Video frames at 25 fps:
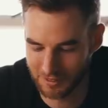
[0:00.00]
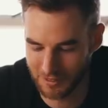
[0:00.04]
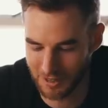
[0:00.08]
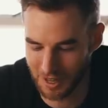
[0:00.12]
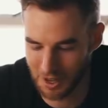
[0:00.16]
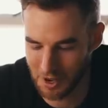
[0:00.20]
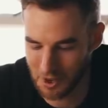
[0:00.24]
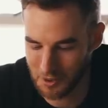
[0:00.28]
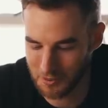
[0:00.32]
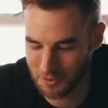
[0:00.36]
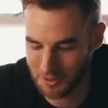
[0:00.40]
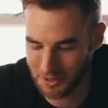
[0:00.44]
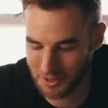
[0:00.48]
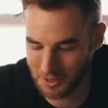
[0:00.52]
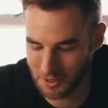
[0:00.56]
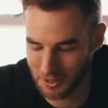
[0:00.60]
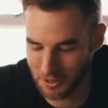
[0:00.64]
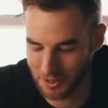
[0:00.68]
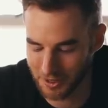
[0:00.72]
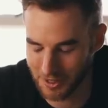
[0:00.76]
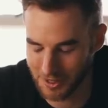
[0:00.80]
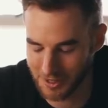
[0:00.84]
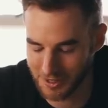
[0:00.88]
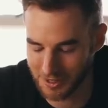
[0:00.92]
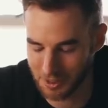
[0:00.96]
I hope you
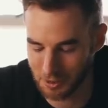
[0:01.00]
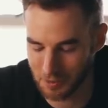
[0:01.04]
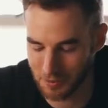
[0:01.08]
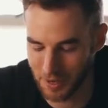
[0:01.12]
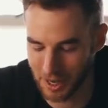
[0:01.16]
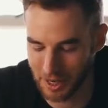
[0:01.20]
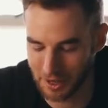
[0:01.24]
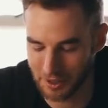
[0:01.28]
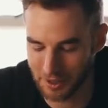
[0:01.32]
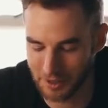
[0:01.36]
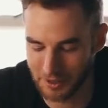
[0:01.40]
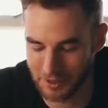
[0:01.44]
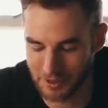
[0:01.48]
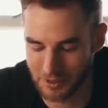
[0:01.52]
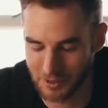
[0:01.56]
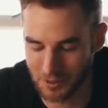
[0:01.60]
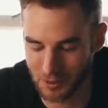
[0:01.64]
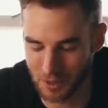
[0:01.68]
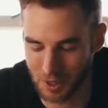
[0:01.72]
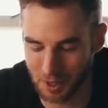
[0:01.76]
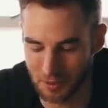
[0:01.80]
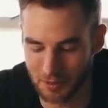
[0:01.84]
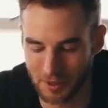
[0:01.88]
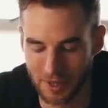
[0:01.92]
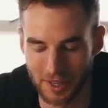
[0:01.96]
enjoyed this little background
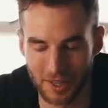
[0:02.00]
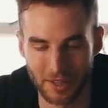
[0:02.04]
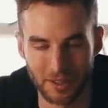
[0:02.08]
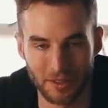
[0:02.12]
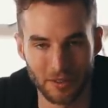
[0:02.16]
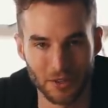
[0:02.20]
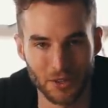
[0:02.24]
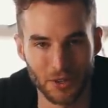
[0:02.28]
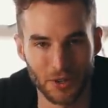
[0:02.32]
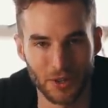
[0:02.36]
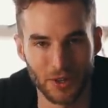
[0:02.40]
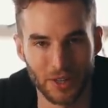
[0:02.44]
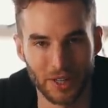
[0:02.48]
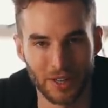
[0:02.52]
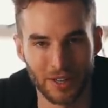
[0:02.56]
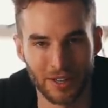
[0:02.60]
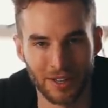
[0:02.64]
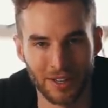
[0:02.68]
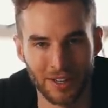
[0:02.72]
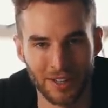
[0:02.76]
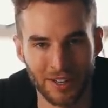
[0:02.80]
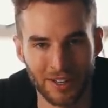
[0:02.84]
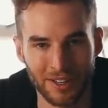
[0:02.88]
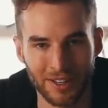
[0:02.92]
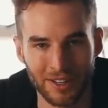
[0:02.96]
story behind the drawing.
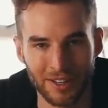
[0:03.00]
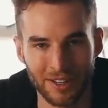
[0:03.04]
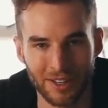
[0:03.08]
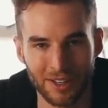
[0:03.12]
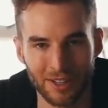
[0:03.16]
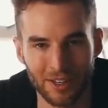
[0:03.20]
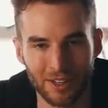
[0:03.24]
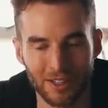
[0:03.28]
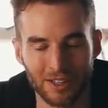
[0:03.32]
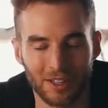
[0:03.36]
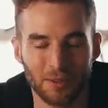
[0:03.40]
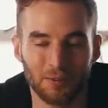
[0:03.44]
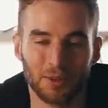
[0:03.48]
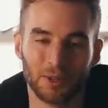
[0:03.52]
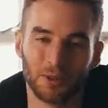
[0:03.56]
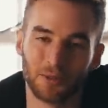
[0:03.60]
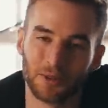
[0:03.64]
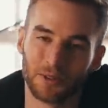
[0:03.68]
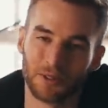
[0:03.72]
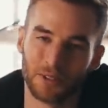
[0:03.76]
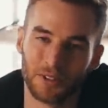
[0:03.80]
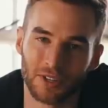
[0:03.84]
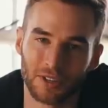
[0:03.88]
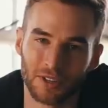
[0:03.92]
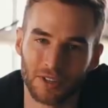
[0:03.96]
Let me know
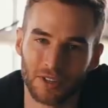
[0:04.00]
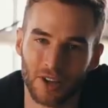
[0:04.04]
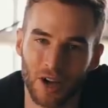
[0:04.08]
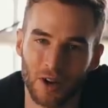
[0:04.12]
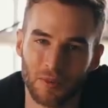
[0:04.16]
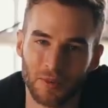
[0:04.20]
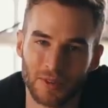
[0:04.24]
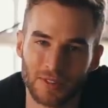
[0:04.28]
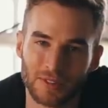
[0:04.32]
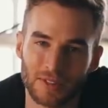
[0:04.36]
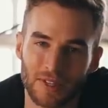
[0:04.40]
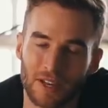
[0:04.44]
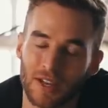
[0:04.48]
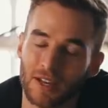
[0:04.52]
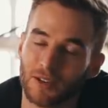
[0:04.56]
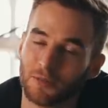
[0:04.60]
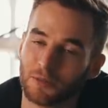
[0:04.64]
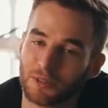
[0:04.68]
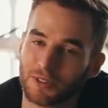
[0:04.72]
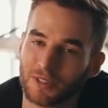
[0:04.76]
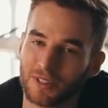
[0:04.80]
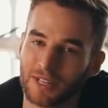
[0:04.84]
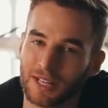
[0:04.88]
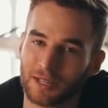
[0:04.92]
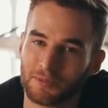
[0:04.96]
what you think in the comments and
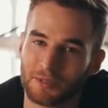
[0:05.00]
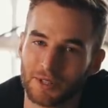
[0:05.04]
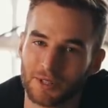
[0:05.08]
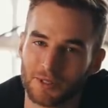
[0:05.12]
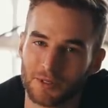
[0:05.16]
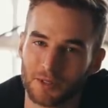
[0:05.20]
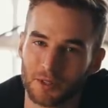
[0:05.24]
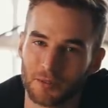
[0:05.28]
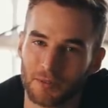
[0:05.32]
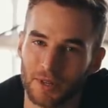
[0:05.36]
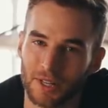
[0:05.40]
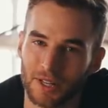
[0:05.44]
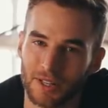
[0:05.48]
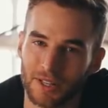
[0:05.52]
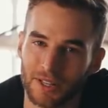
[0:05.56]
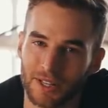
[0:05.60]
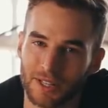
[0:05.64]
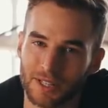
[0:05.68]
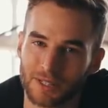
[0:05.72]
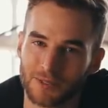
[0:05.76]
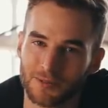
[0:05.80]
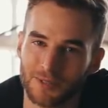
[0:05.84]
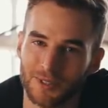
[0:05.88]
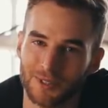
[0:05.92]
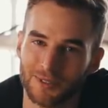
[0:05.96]
what you'd like me to talk about in the
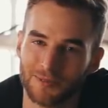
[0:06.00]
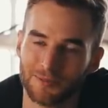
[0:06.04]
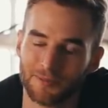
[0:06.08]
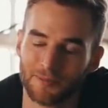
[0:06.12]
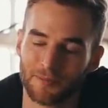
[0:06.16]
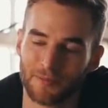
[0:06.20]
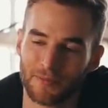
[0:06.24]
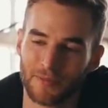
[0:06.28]
next one.